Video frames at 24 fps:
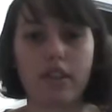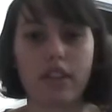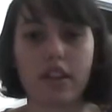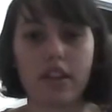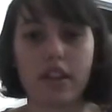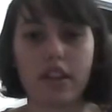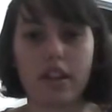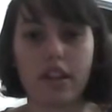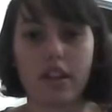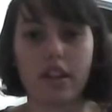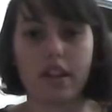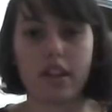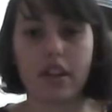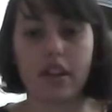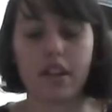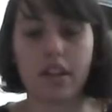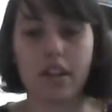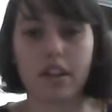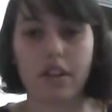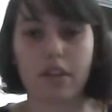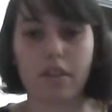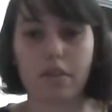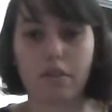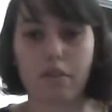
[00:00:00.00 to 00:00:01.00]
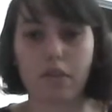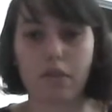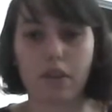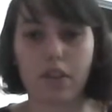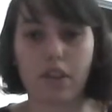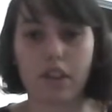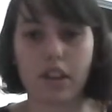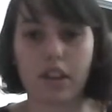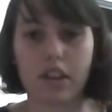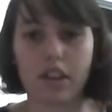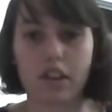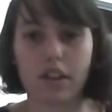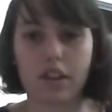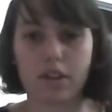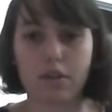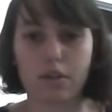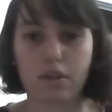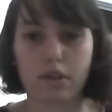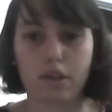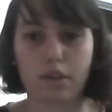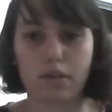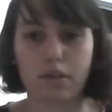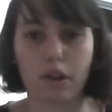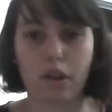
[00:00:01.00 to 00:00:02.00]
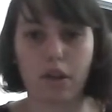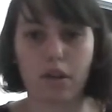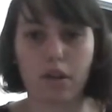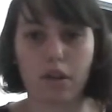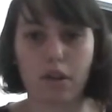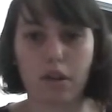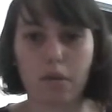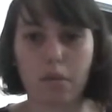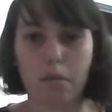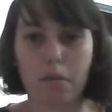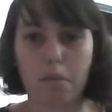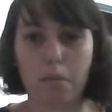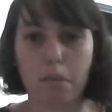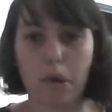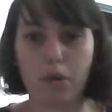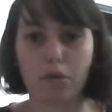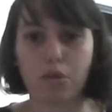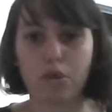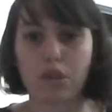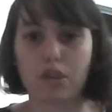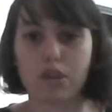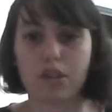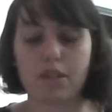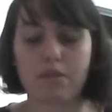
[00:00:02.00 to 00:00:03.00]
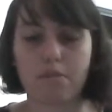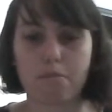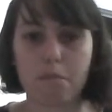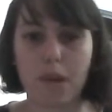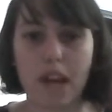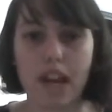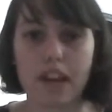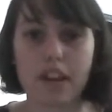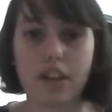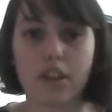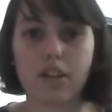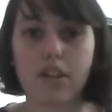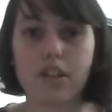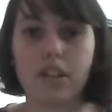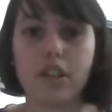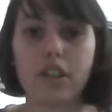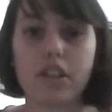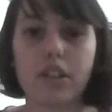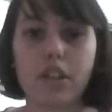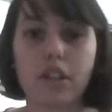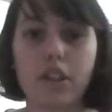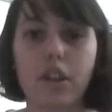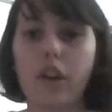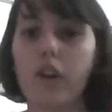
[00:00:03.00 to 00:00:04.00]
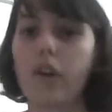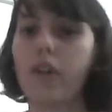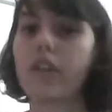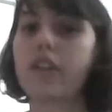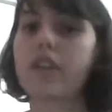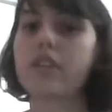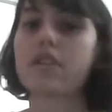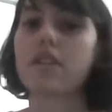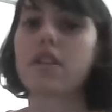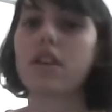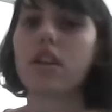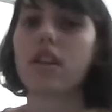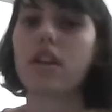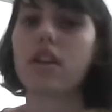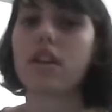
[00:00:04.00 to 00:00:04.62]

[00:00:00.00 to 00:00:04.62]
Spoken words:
the sort of emotions of manhood, you know, this